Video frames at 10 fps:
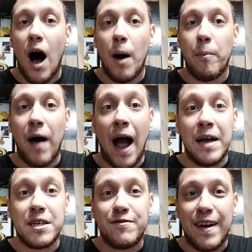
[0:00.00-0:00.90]

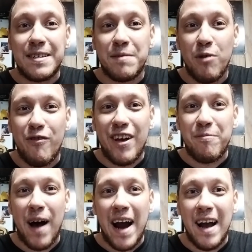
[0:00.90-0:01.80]
I just finished a movie
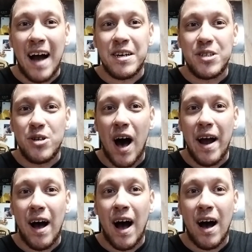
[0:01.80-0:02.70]
of mine. I just
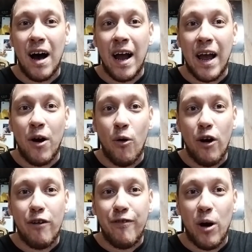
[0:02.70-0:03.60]
shot a
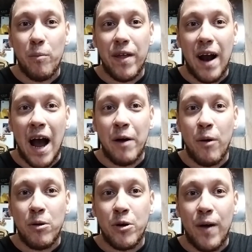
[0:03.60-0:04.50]
horror film that I
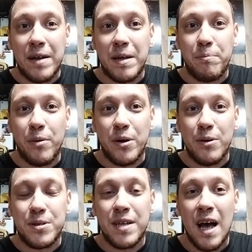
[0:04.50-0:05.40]
wrote, directed, and
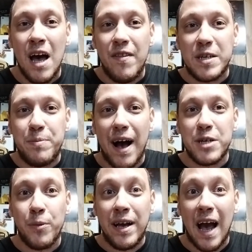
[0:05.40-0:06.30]
produced this
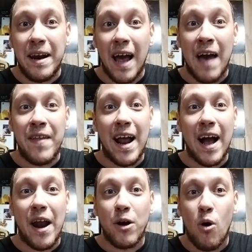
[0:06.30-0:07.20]
past weekend, and then
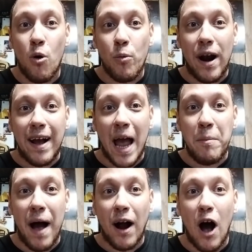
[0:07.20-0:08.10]
I got a cold when I
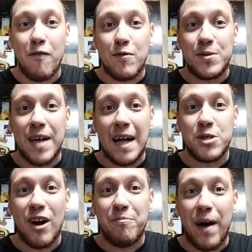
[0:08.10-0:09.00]
came back off of
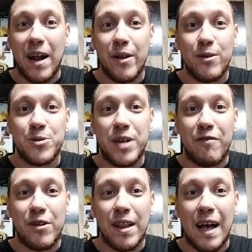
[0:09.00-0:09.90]
set, so I've been a little
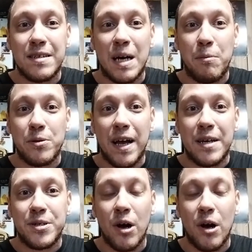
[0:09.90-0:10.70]
sick for the last couple days.